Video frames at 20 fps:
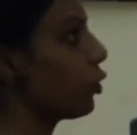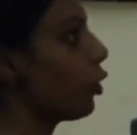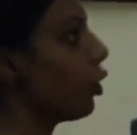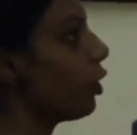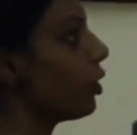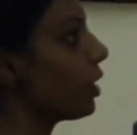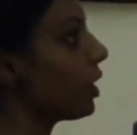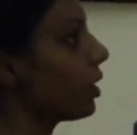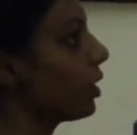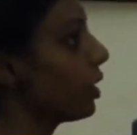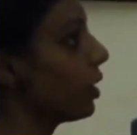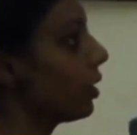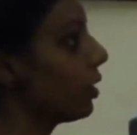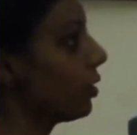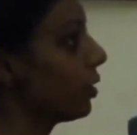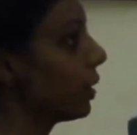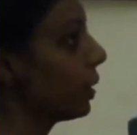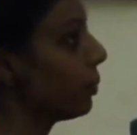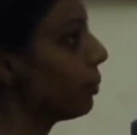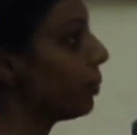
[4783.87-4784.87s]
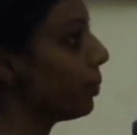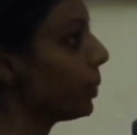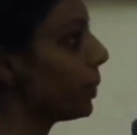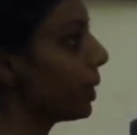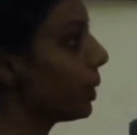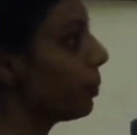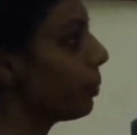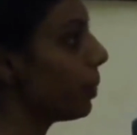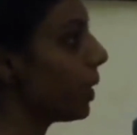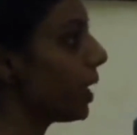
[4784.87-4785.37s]
we do not
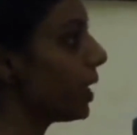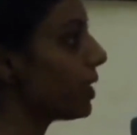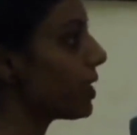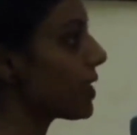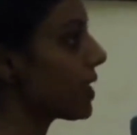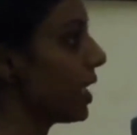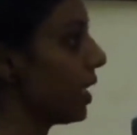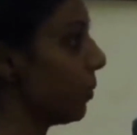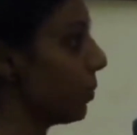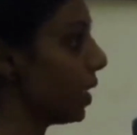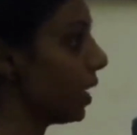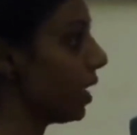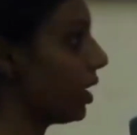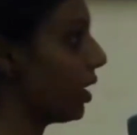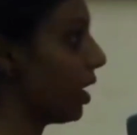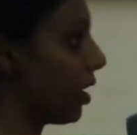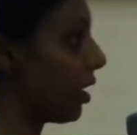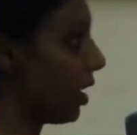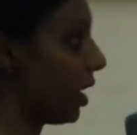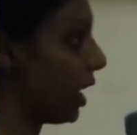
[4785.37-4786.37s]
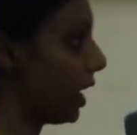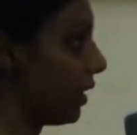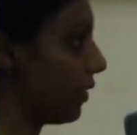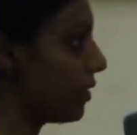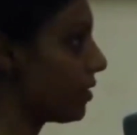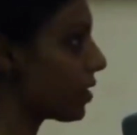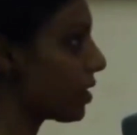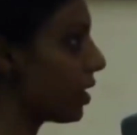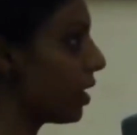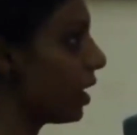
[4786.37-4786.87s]
imply the same thing in our
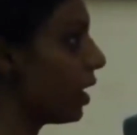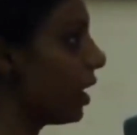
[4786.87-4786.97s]
lives.